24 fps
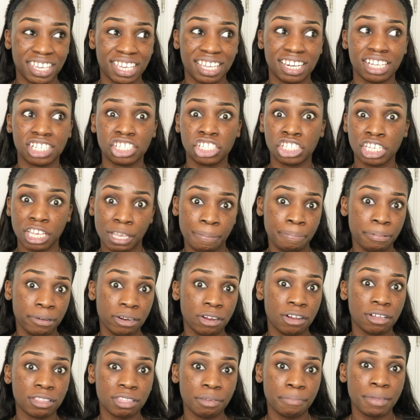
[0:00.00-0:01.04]
get it cheaper
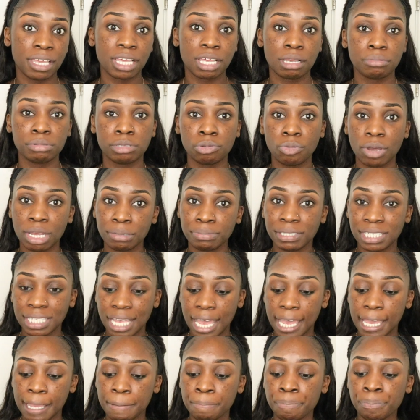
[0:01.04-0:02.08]
on the makeup's
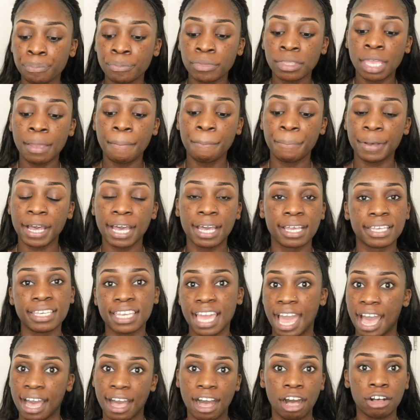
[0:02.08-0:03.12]
website. But
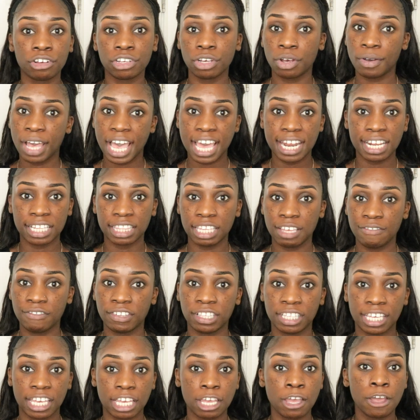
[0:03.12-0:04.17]
yeah, I'll go ahead and leave a
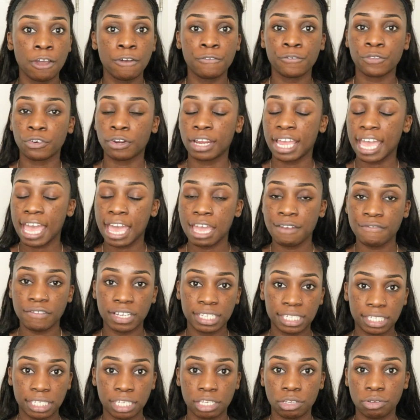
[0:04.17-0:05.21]
link for every
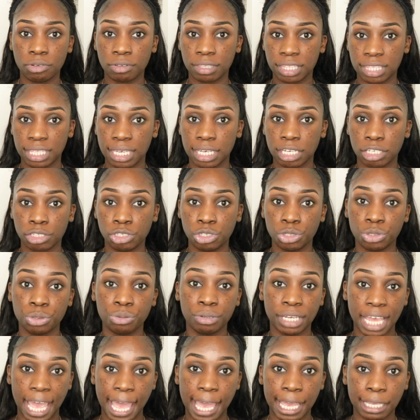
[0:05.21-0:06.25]
single thing
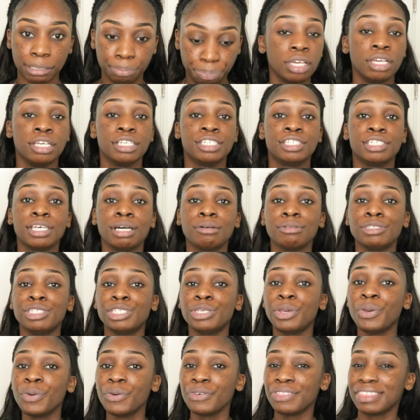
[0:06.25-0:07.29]
today. So
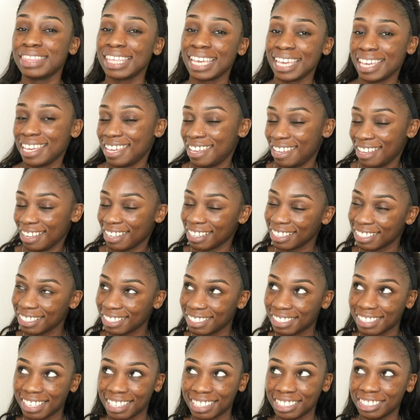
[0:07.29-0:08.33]
two
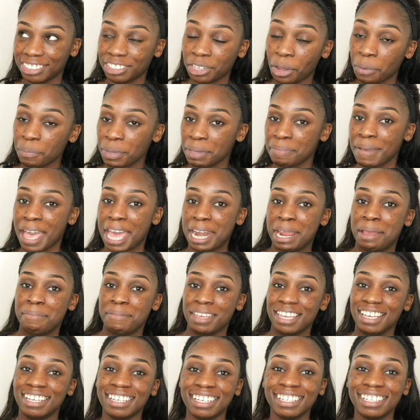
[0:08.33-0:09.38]
things, don't be mad at me,